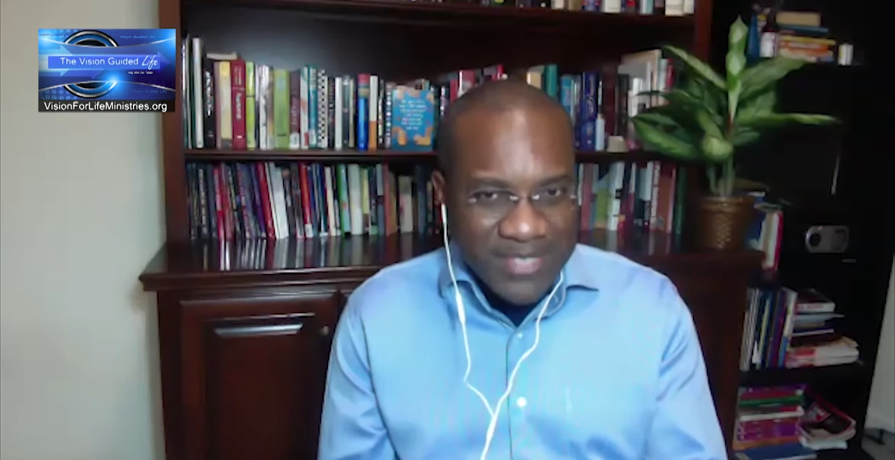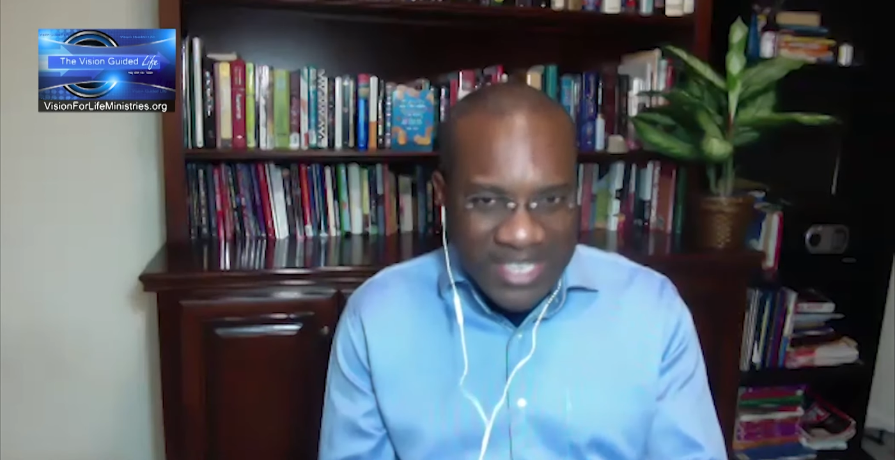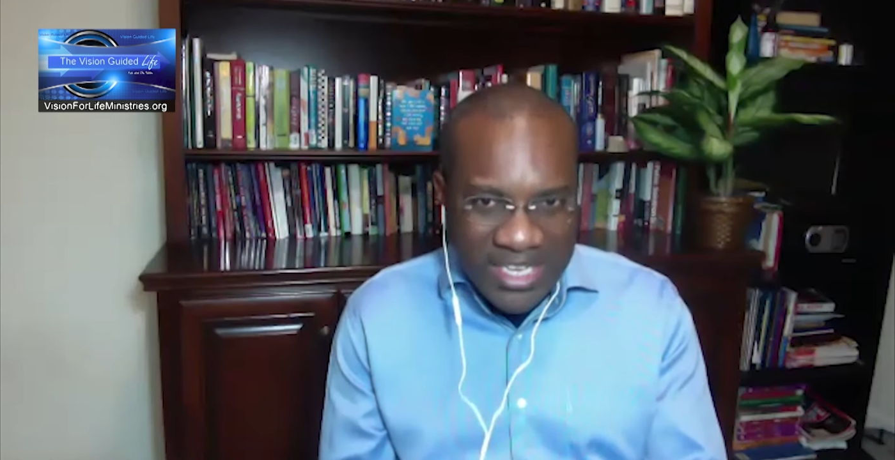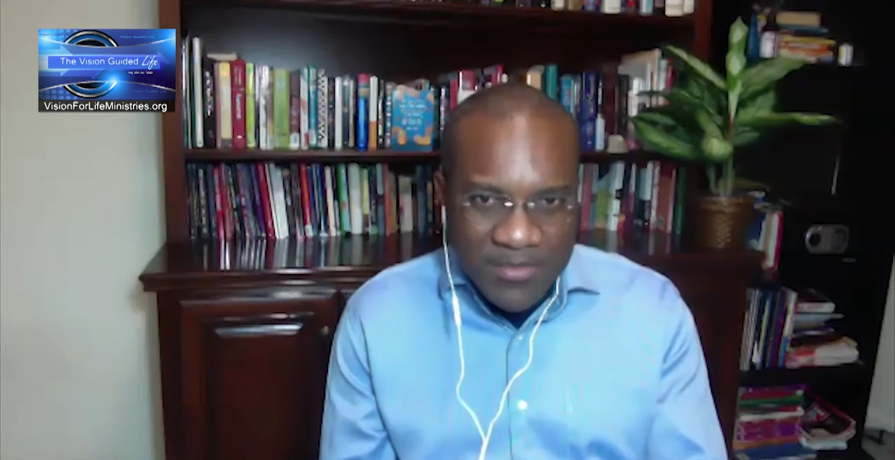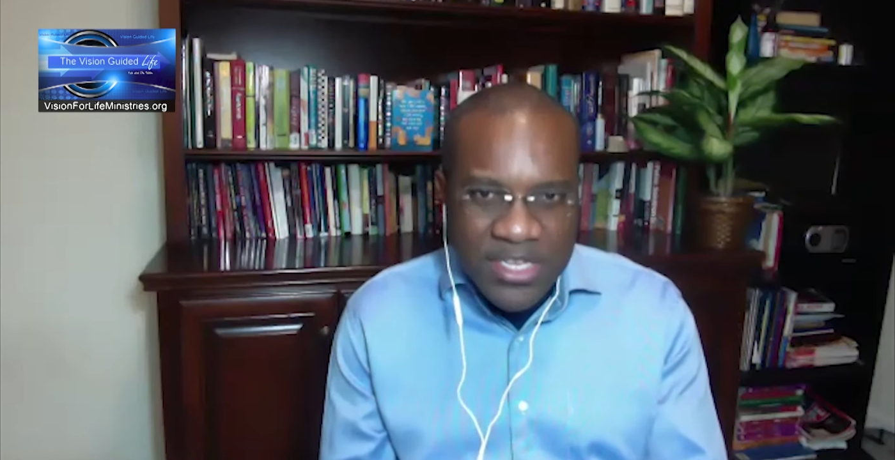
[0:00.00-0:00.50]

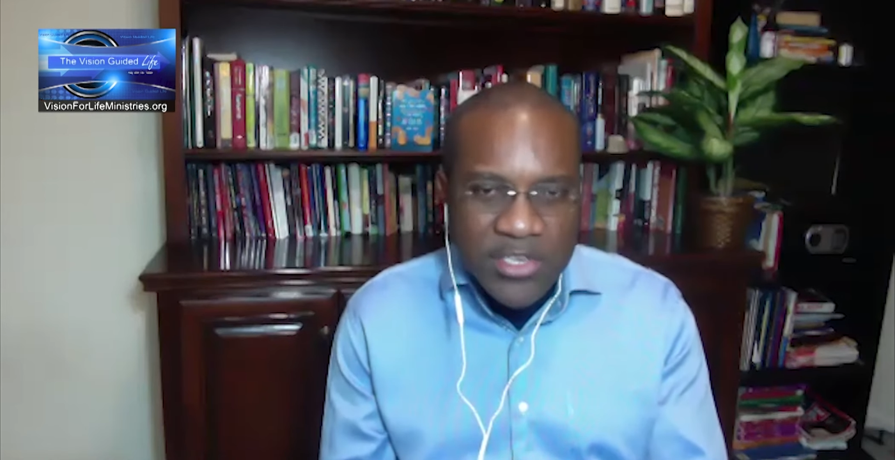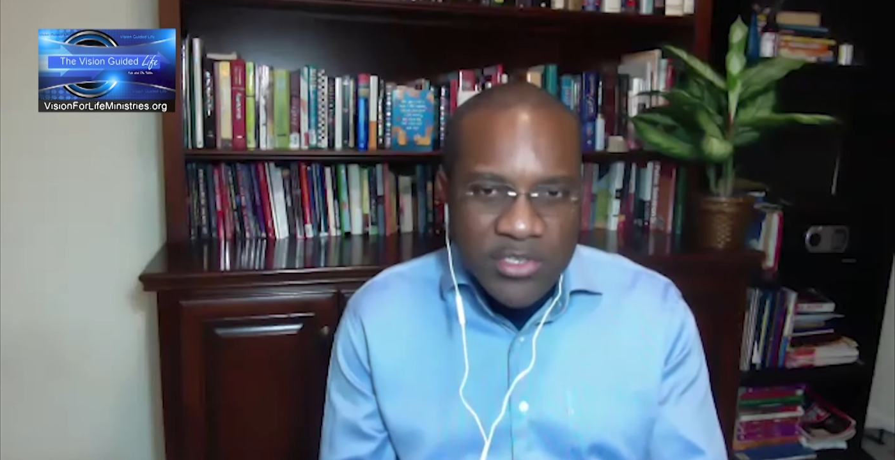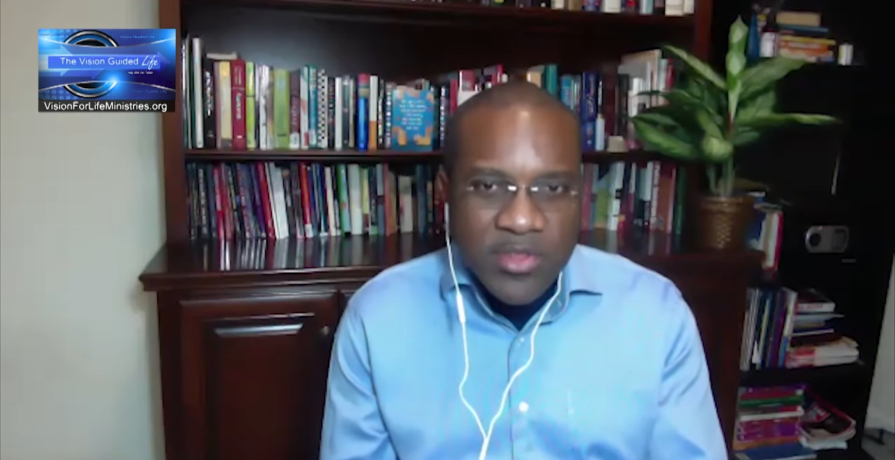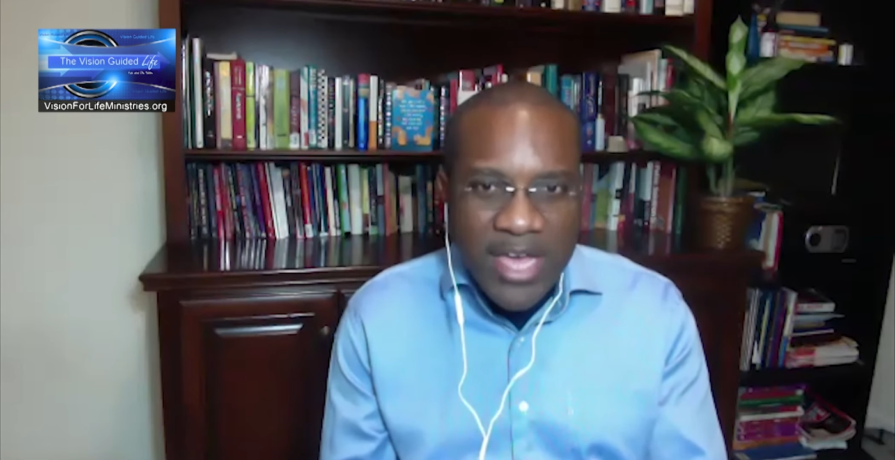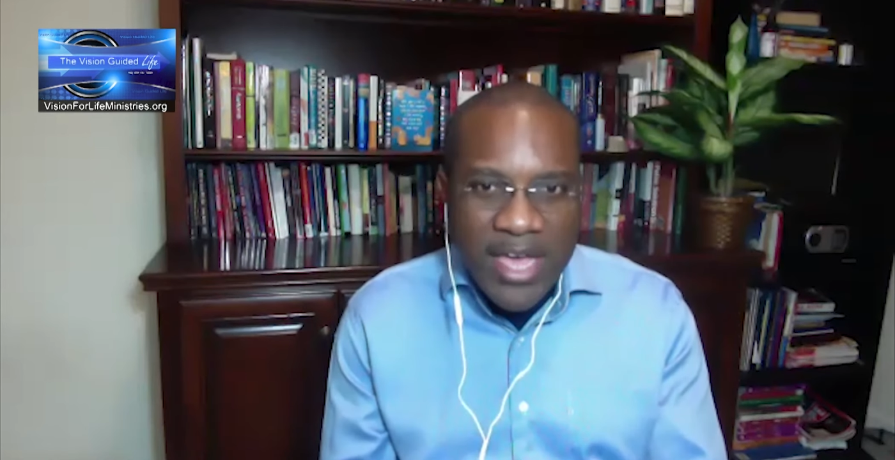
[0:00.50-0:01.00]
gives
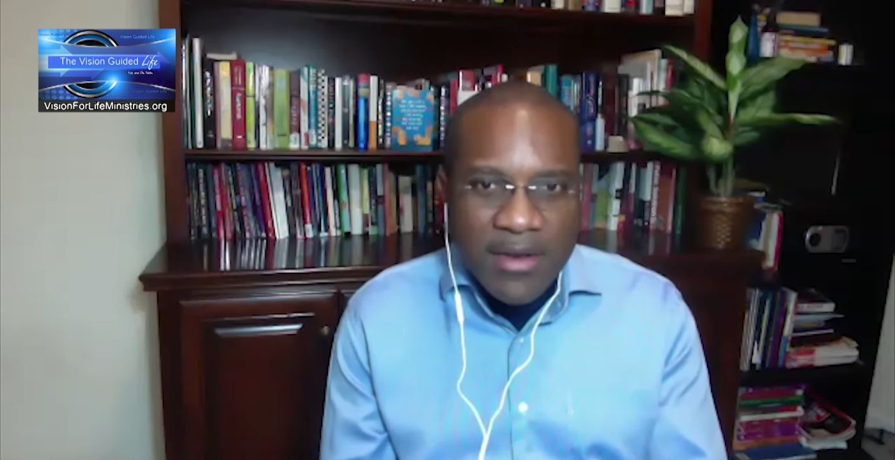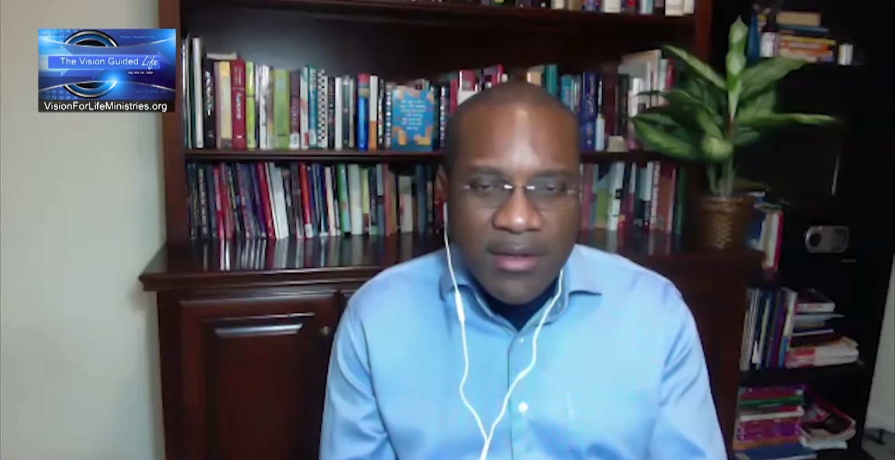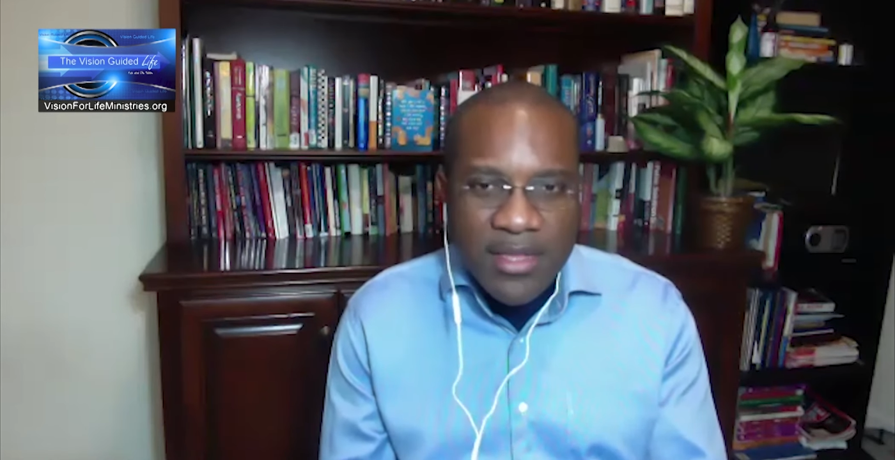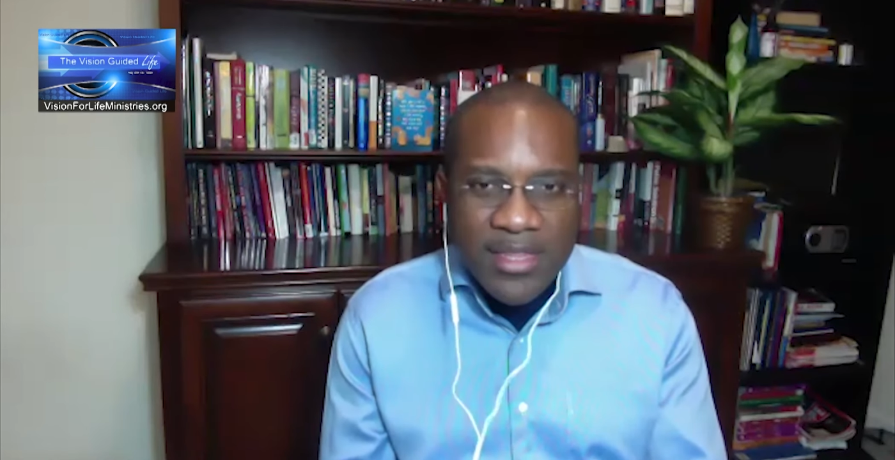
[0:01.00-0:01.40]
into that,